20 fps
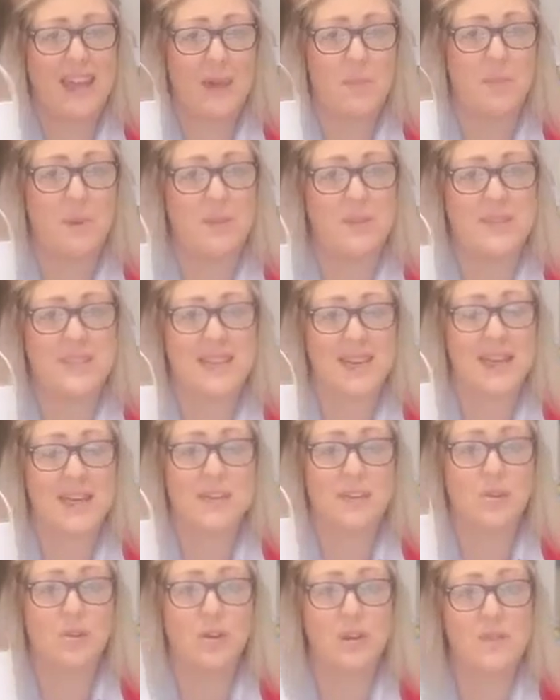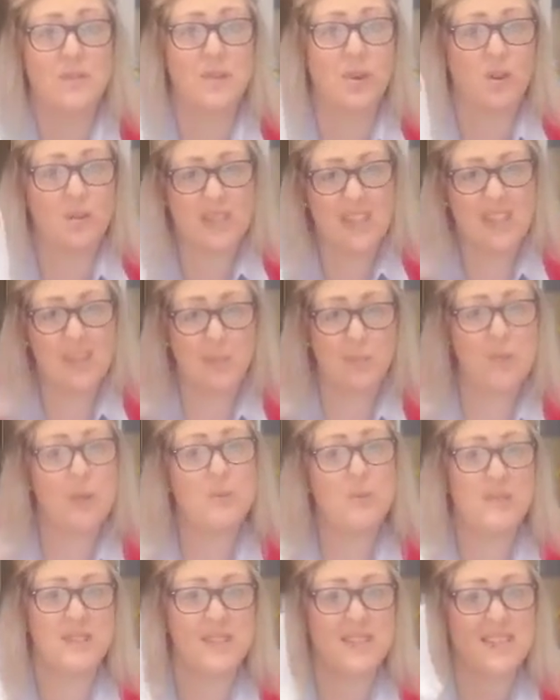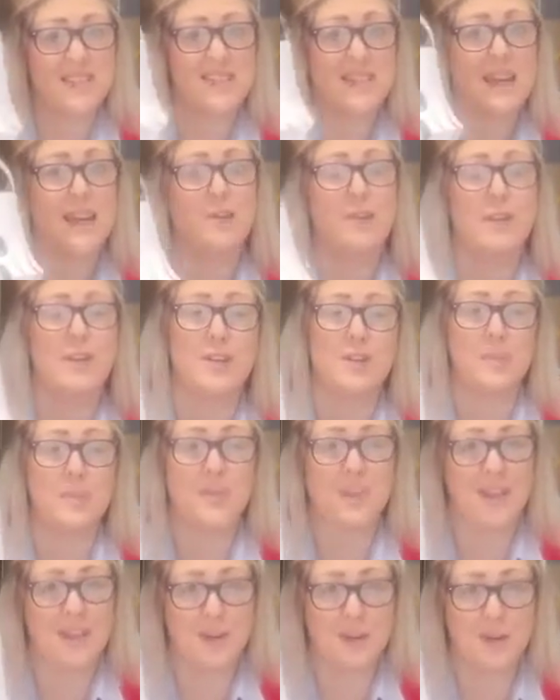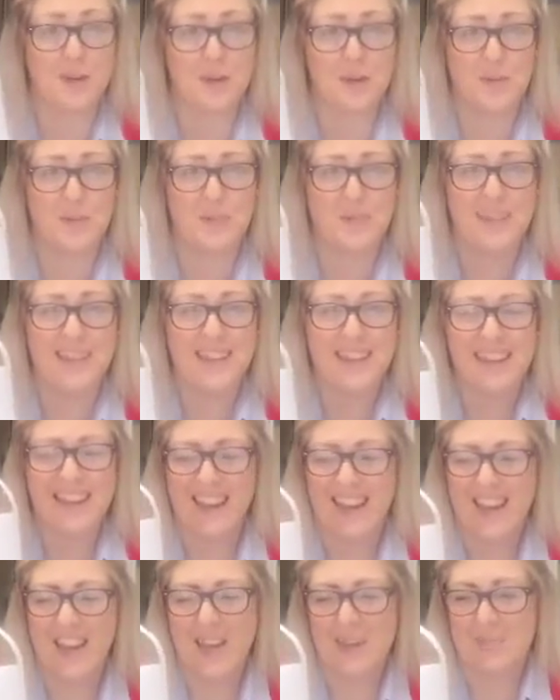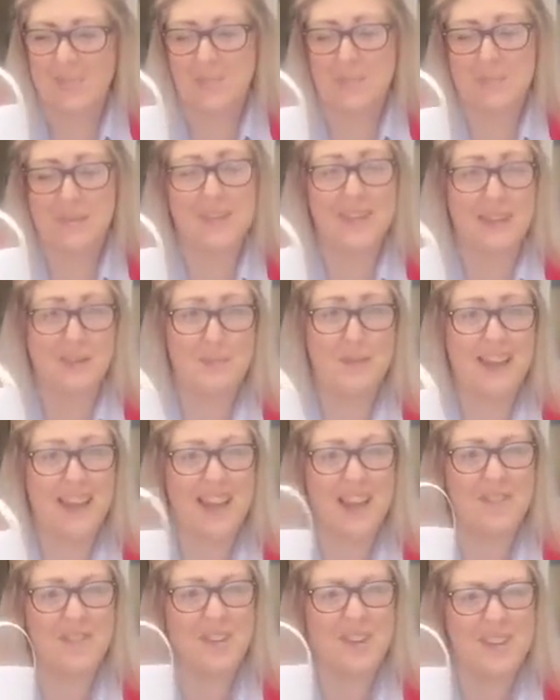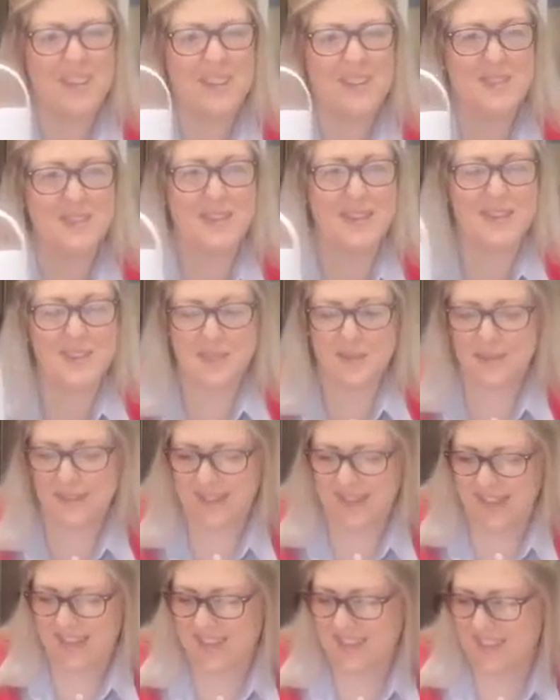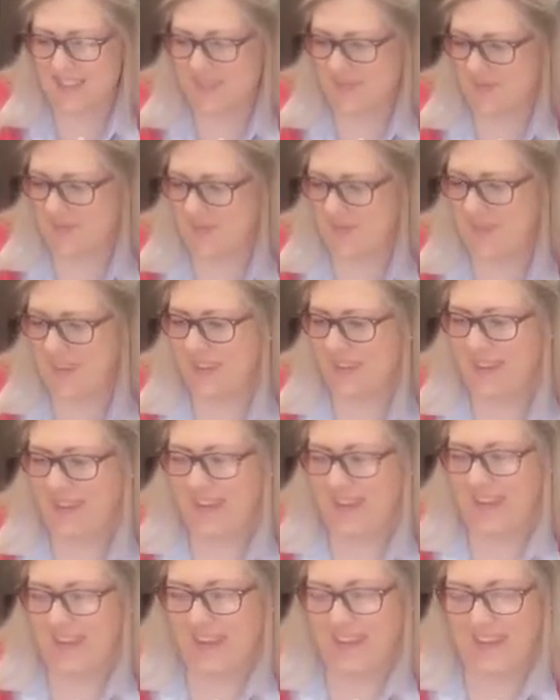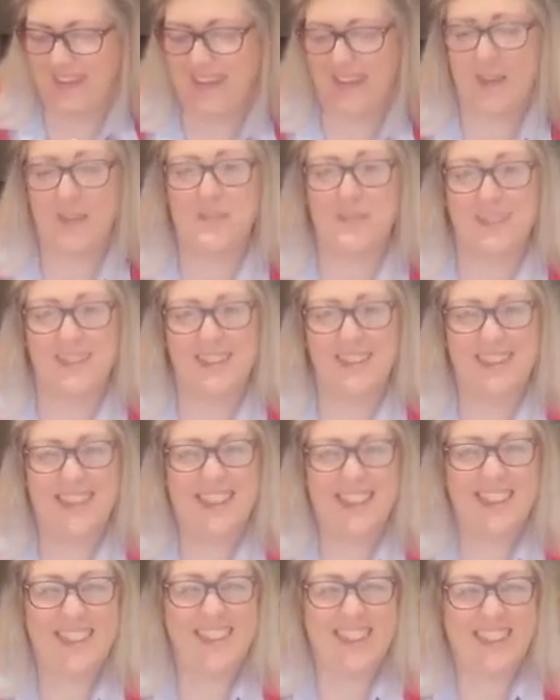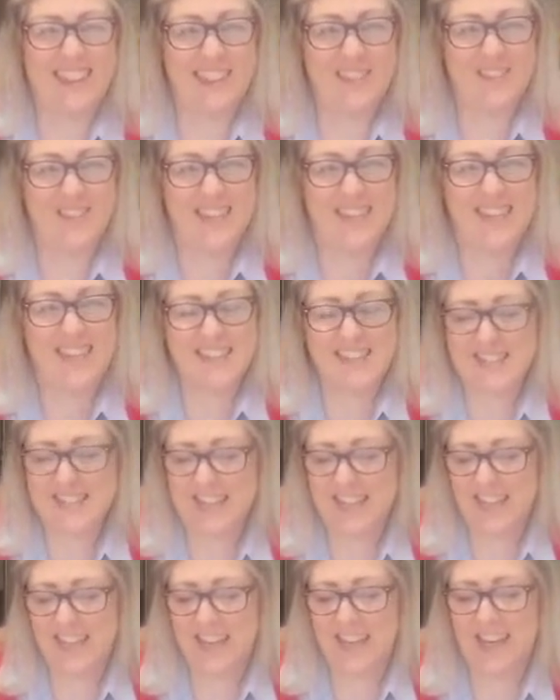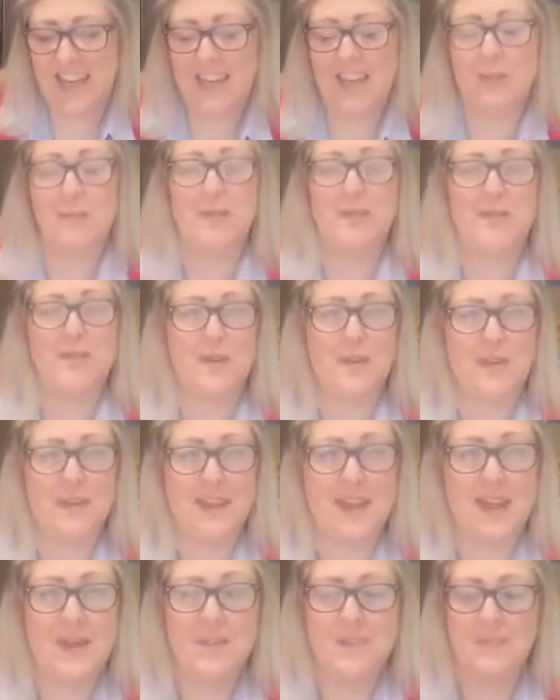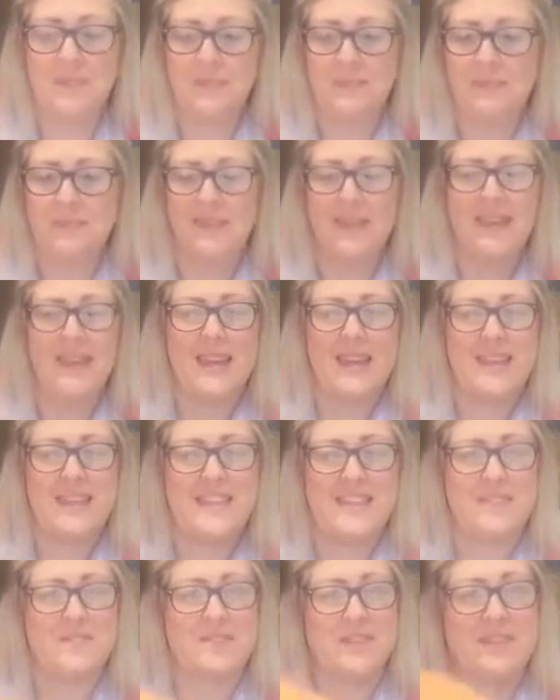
it up outside, or if not, it could be used as a decoration within your home. But they will have lots of fun doing this. Now the other thing I've done to take it a little bit further is I've